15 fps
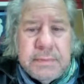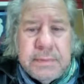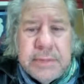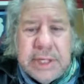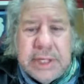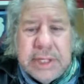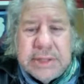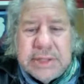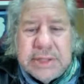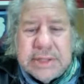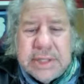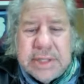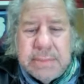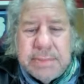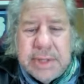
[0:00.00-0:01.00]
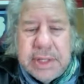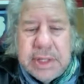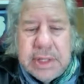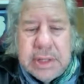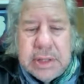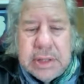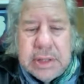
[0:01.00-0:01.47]
Is it
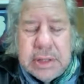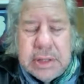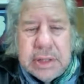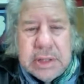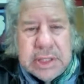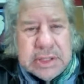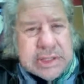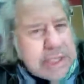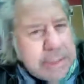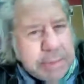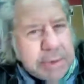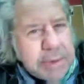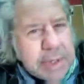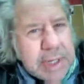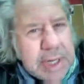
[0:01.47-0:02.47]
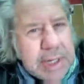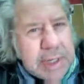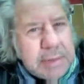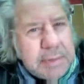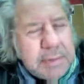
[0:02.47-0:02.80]
something that's deeper than that?